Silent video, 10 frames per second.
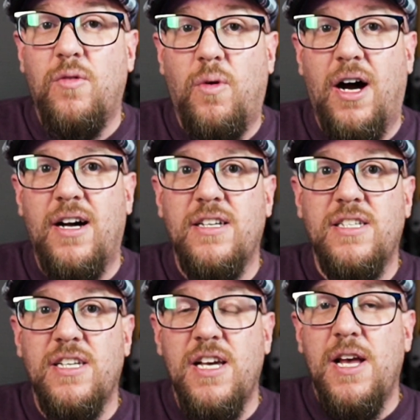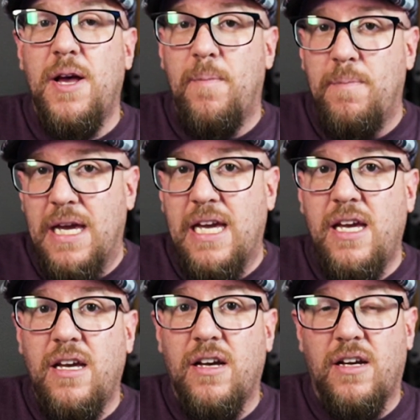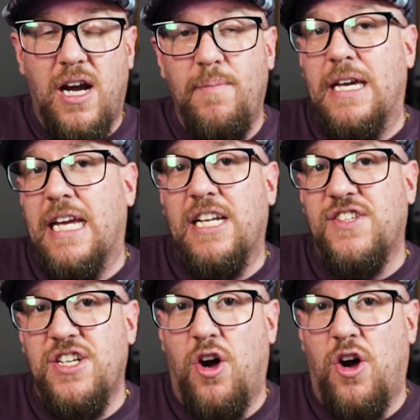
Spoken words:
was me coming in as an